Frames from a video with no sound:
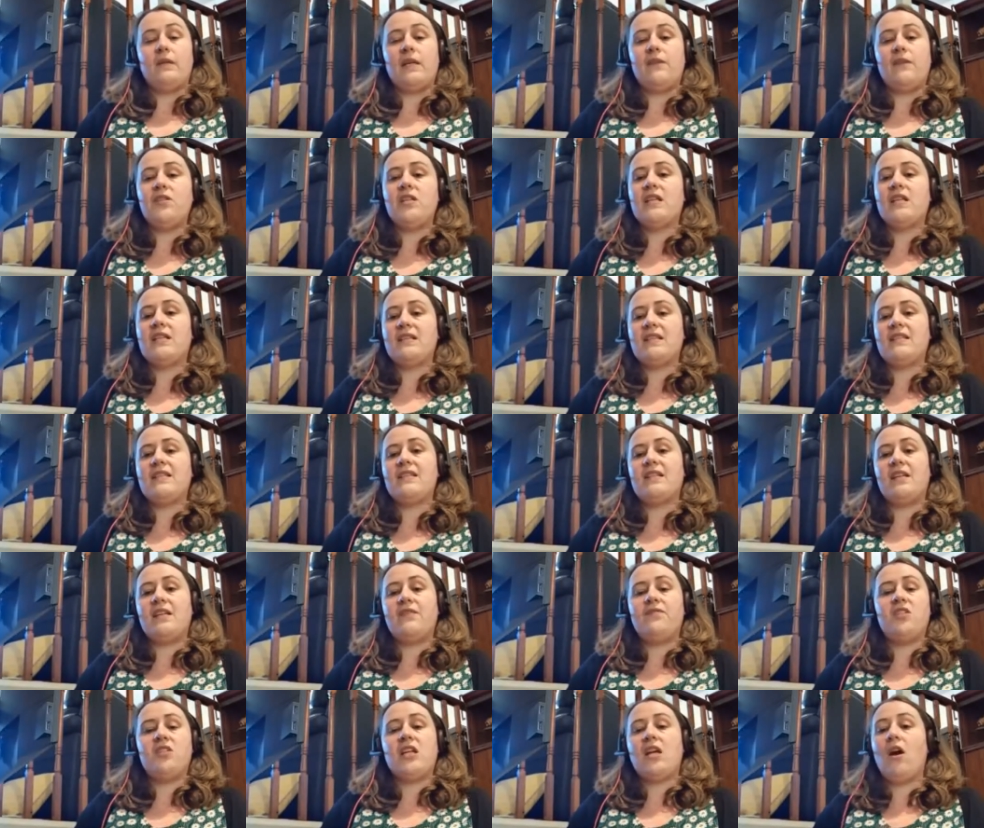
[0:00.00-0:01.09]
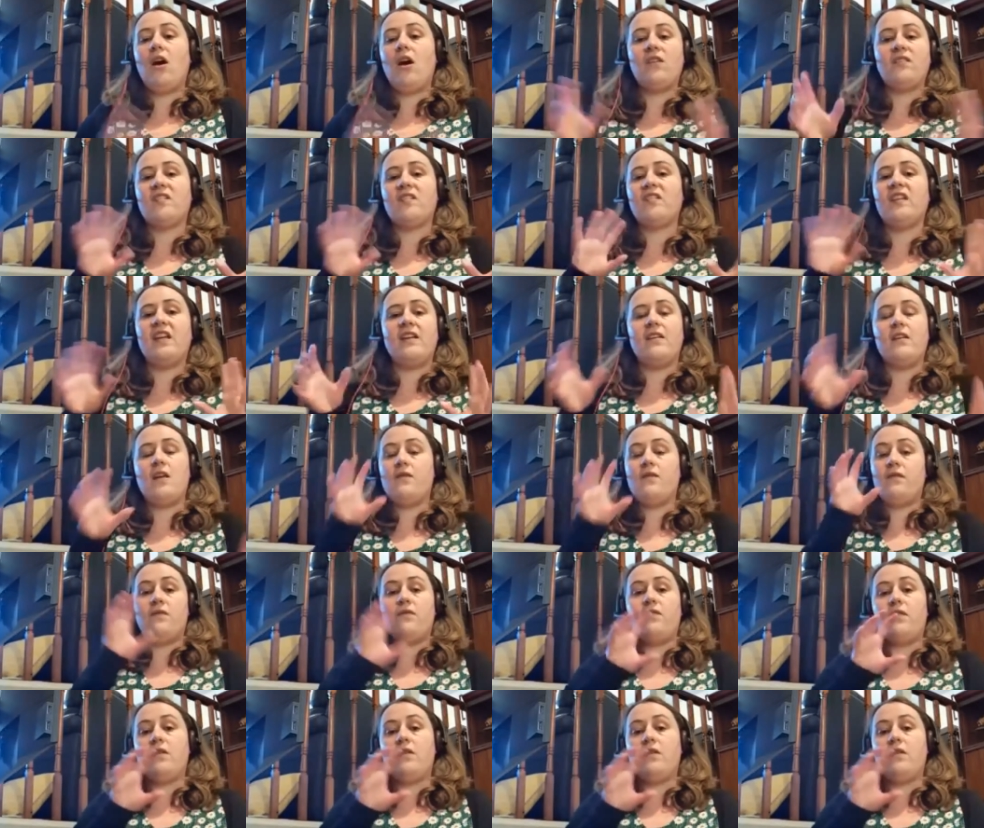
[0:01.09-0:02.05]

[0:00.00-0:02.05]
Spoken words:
if she can't see enough of